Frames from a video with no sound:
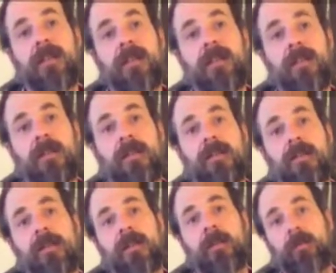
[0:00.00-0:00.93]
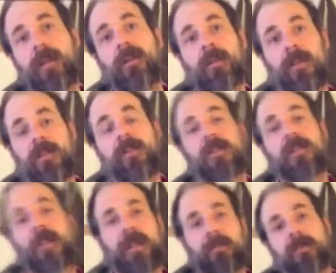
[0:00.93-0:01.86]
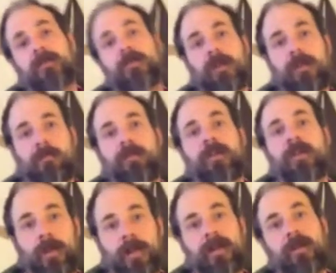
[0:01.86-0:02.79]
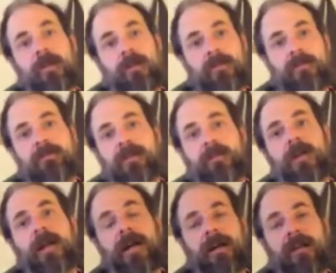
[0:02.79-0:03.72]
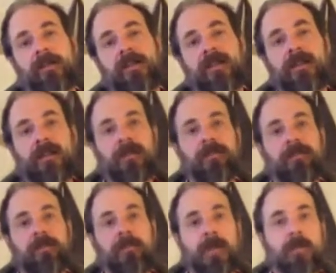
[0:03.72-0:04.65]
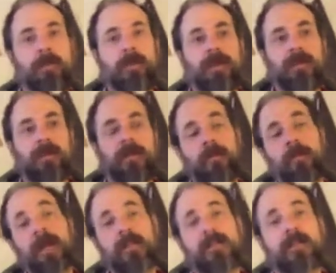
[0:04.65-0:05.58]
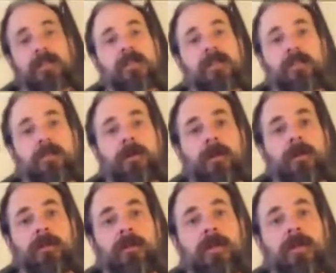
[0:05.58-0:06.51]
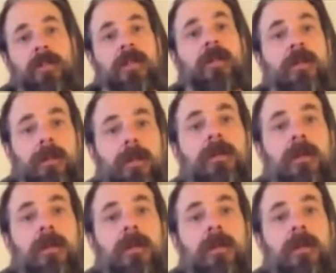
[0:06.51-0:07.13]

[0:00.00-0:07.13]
until the deregulation. Now you, you know when you pick your suppliers, but you know PASNY is still a part of New York State.